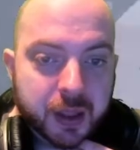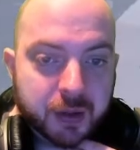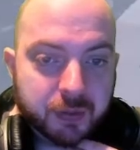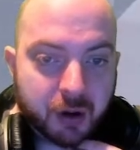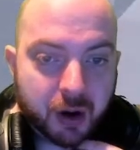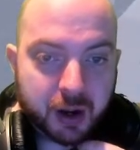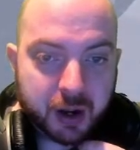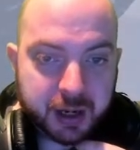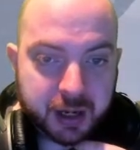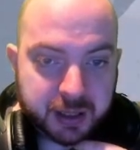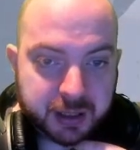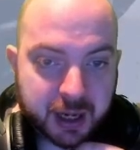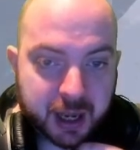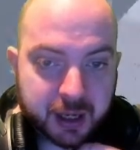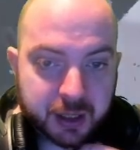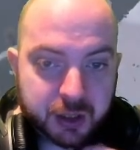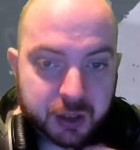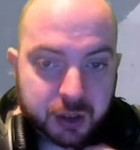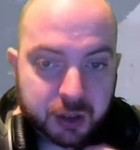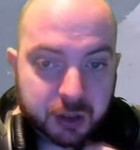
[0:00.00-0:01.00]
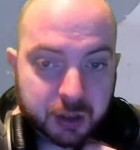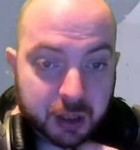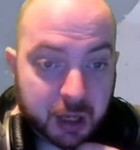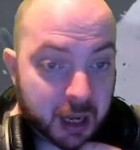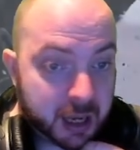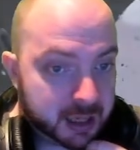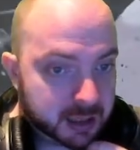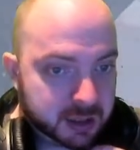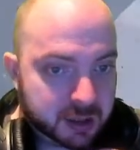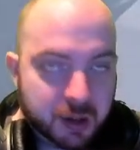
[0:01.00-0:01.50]
Orion is at?
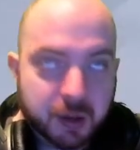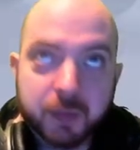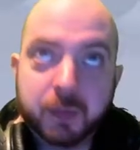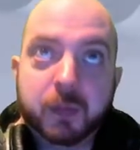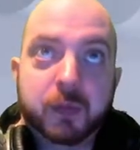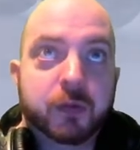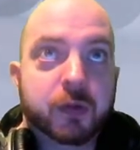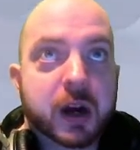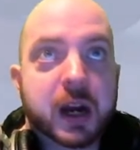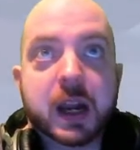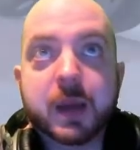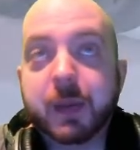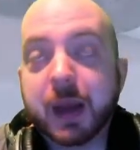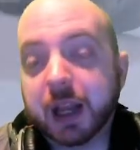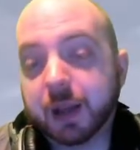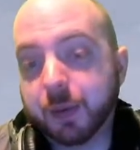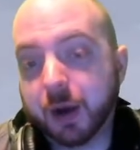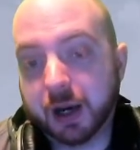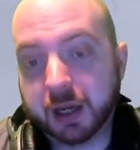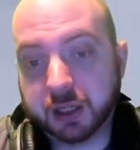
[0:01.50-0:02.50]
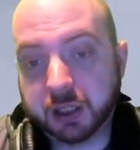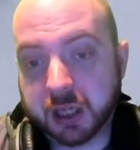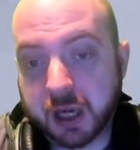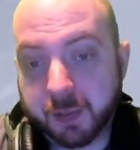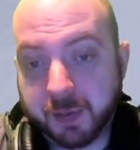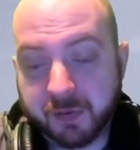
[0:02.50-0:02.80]
It's a really big mining ship.